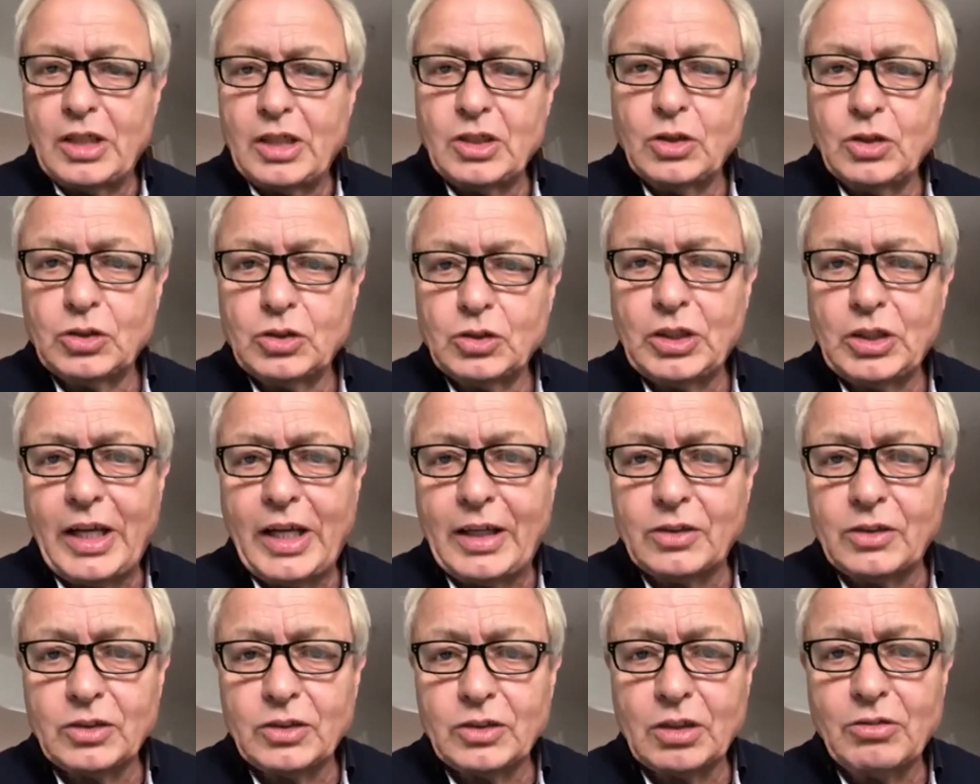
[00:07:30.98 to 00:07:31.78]

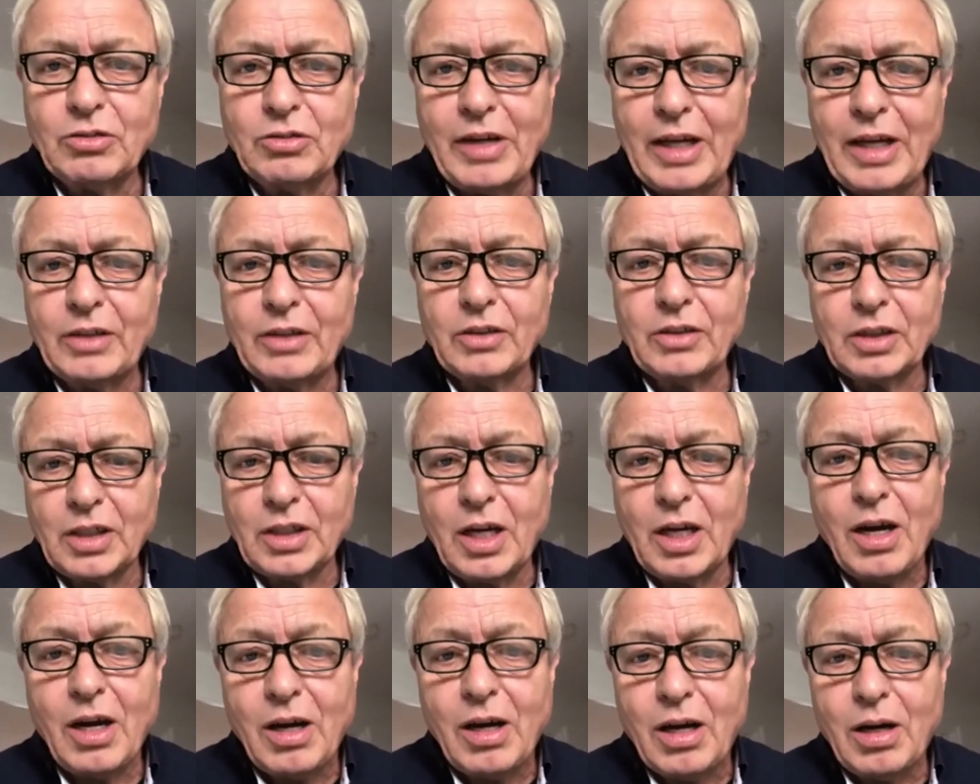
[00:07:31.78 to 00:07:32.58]
towns around the
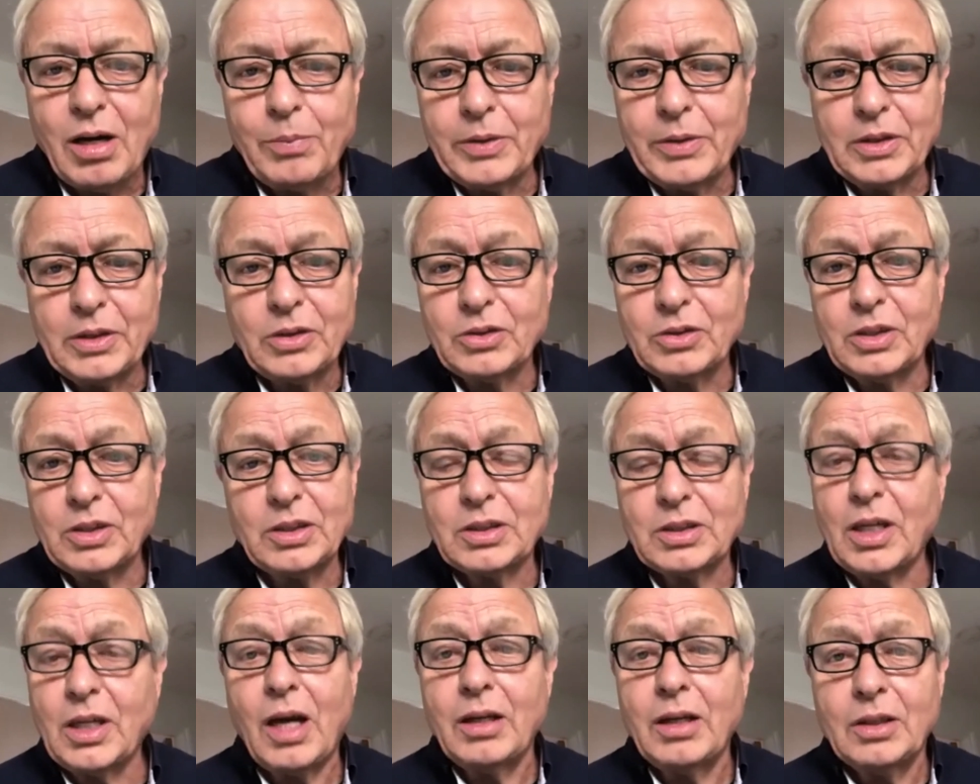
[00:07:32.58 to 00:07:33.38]
car, because it's
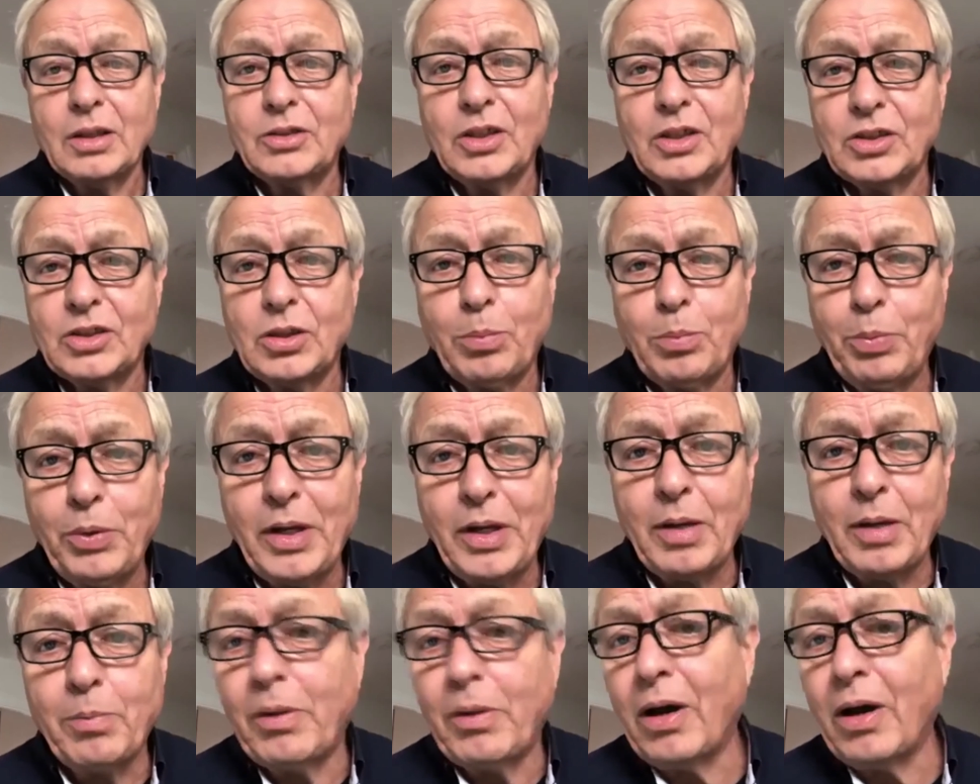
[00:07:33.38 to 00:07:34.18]
going to disappear.
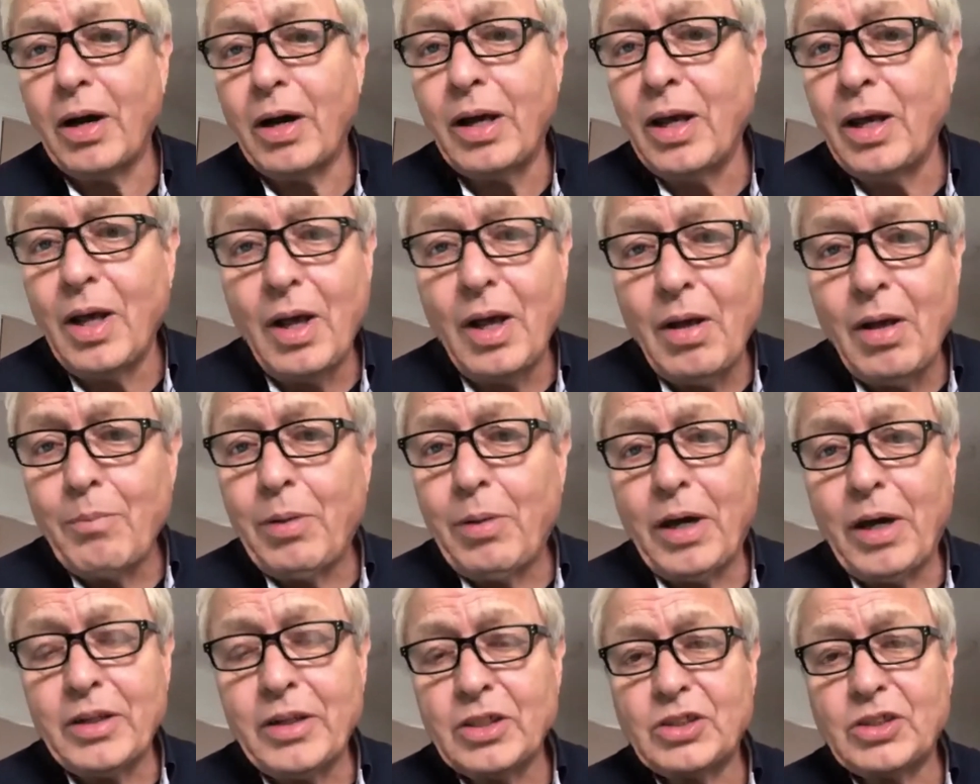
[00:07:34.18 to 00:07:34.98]
By
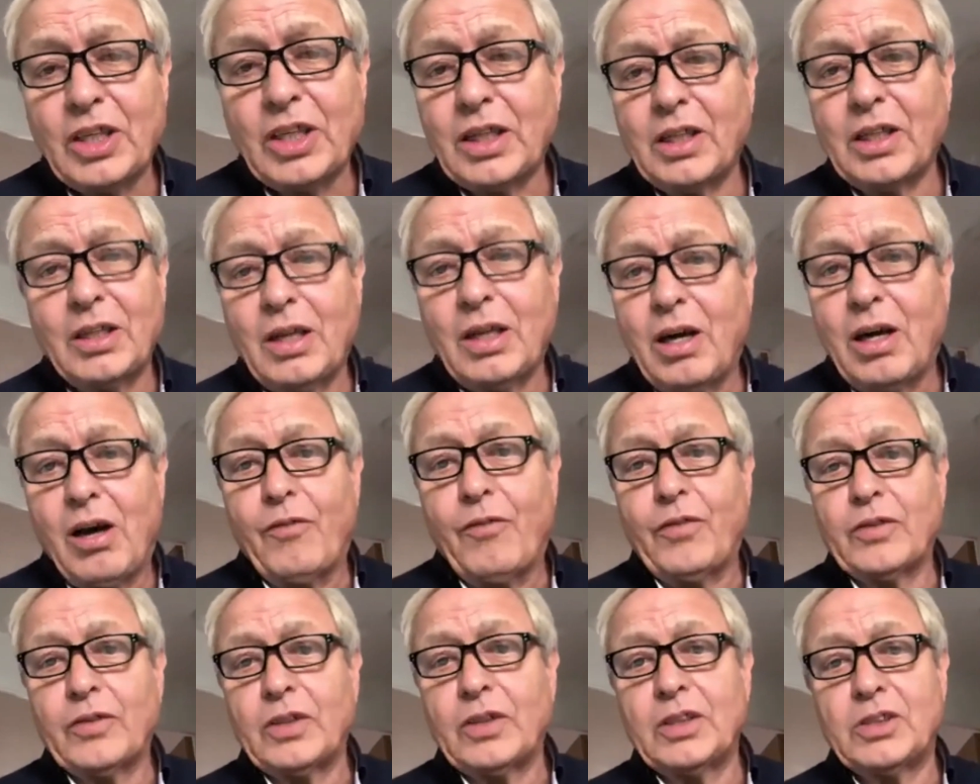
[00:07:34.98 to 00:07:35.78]
the second half of
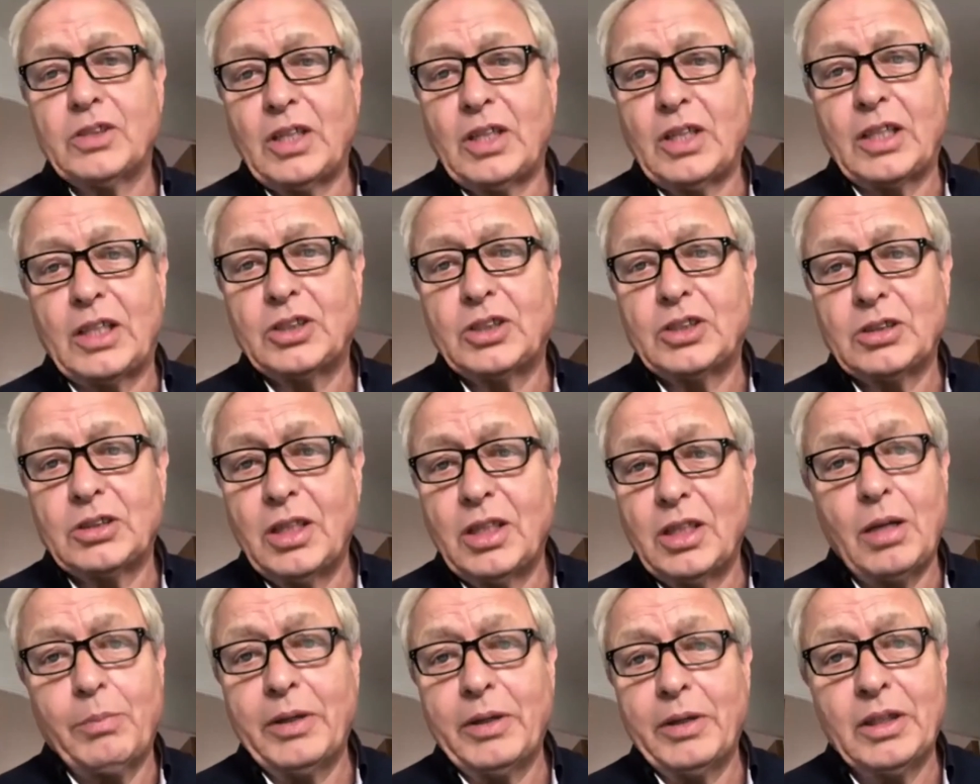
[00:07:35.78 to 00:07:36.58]
this century,
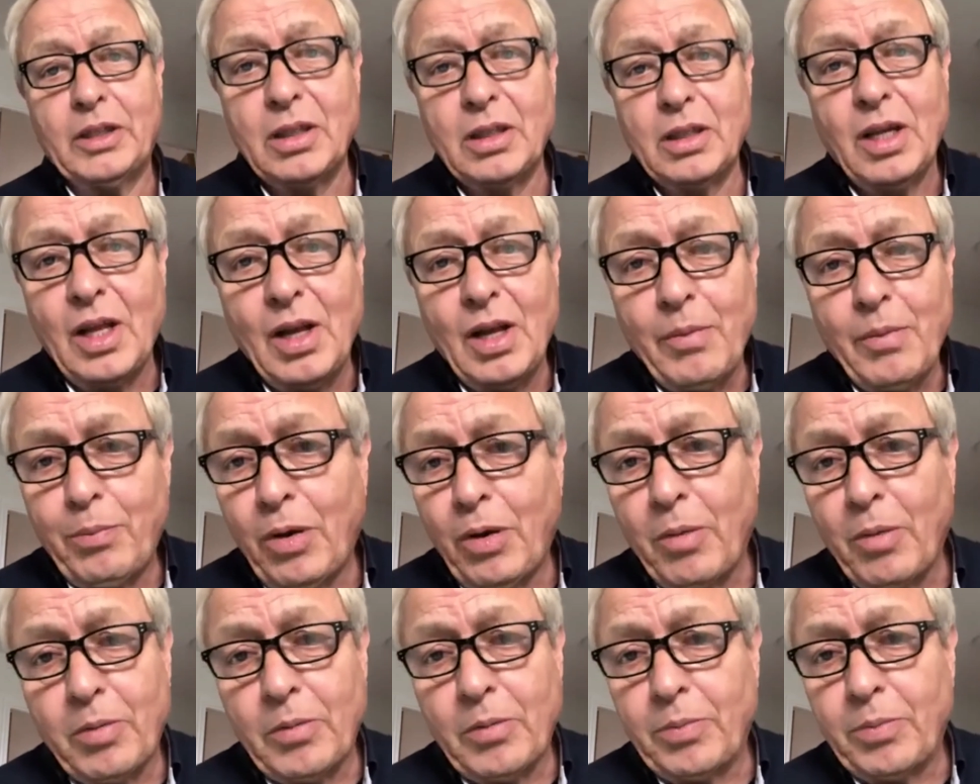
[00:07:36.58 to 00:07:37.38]

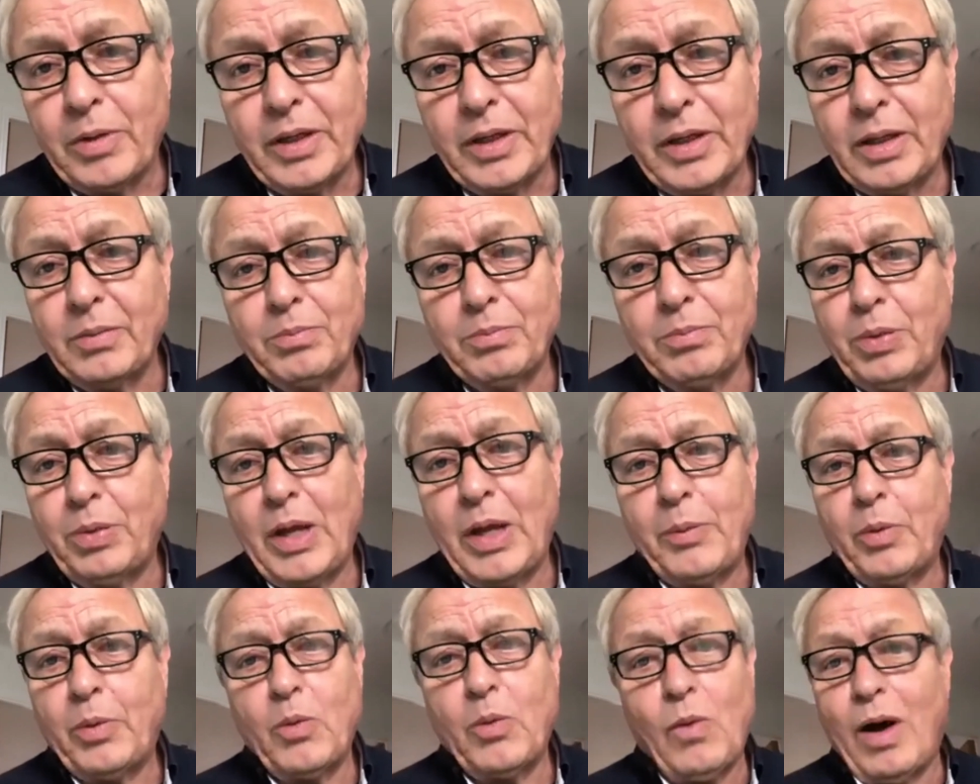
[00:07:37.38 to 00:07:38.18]
probably
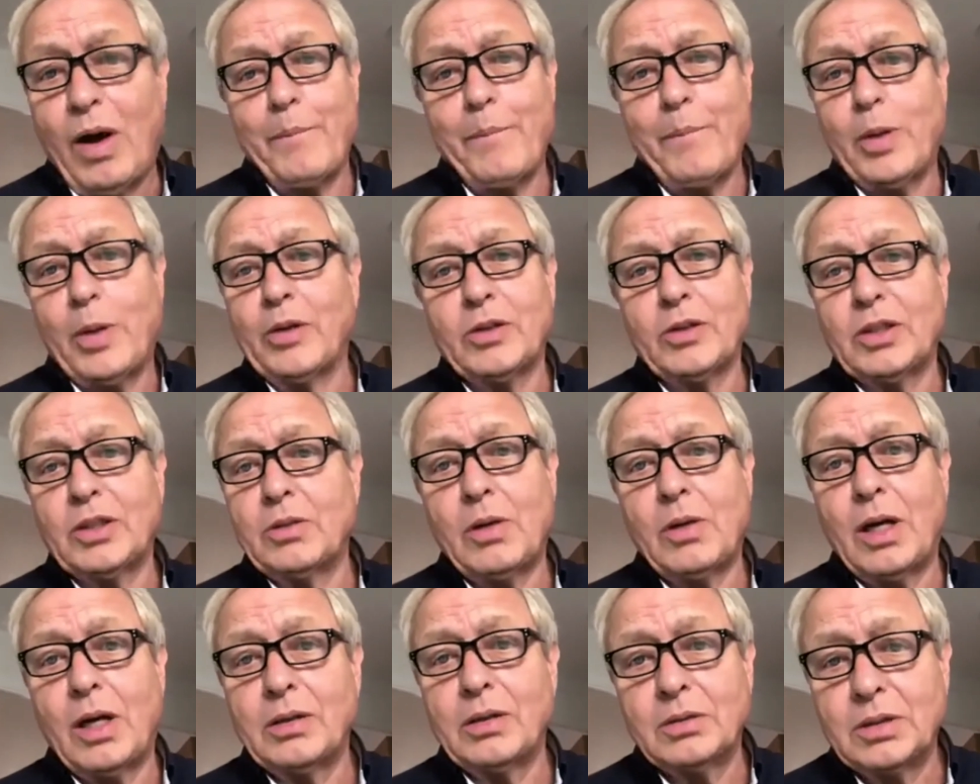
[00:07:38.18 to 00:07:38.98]
people won't bother to
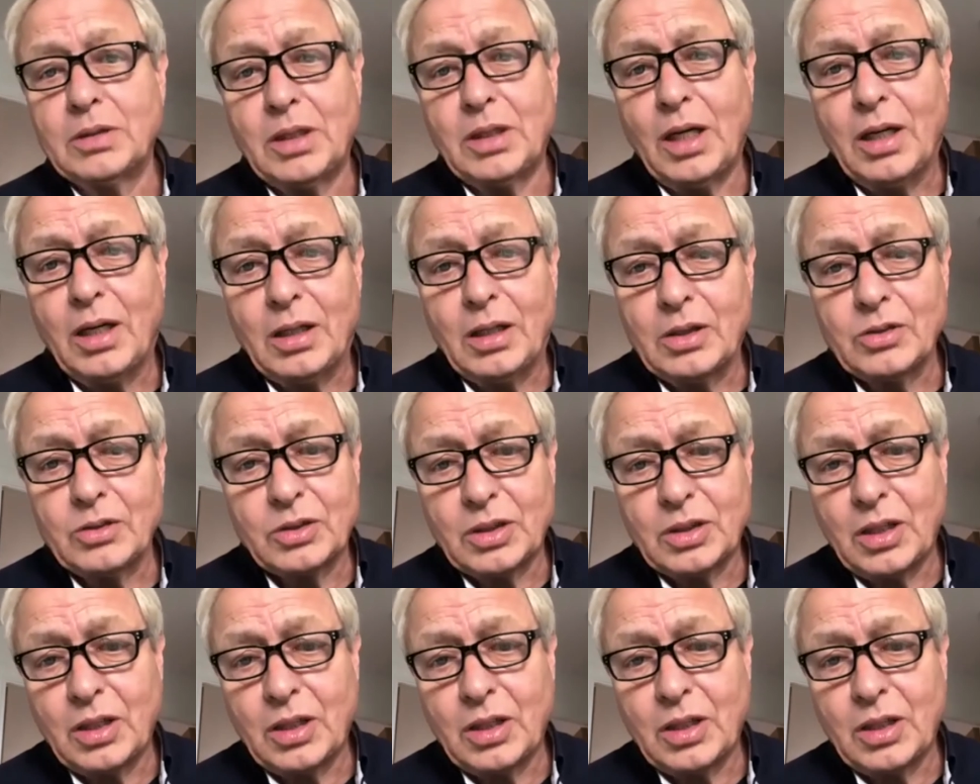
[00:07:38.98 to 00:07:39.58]
own cars.